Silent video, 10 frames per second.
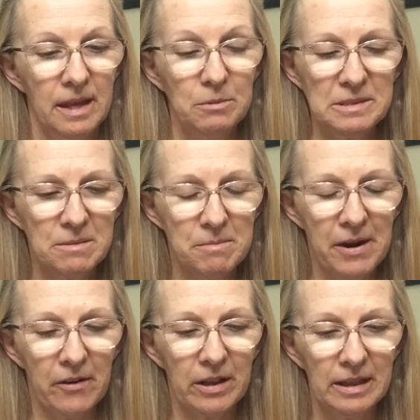It was a
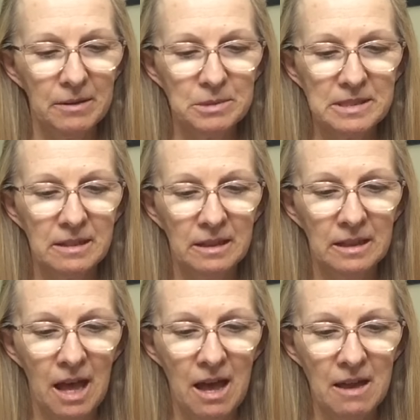miracle he was still
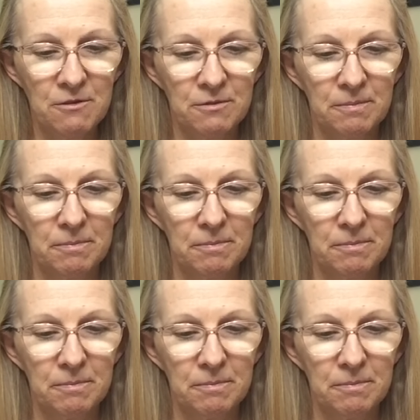alive,